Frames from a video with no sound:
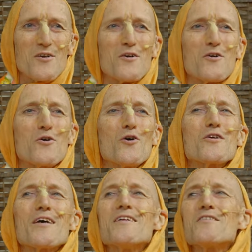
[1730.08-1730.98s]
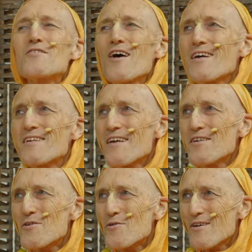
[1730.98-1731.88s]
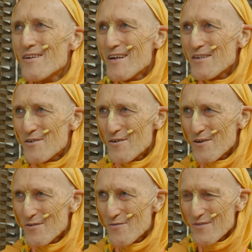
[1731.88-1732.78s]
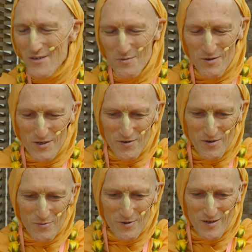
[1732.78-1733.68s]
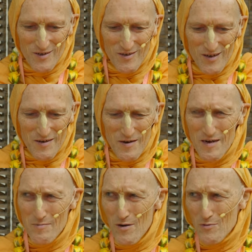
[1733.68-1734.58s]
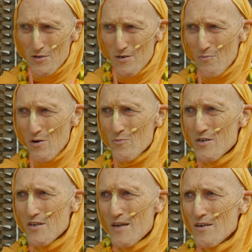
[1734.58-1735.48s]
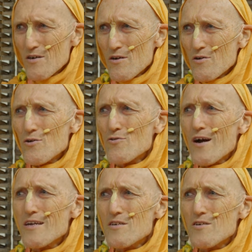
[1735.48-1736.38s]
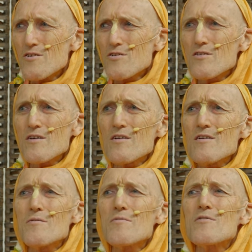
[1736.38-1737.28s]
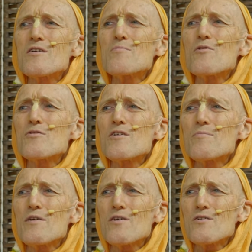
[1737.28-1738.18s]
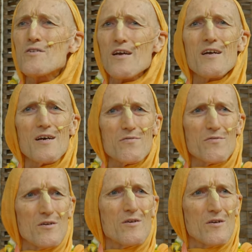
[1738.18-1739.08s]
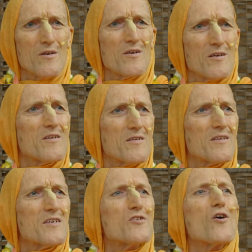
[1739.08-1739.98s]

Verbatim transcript: a good insight into the nature of this material world. And, and most, when we say good writers, it's mostly because they have, these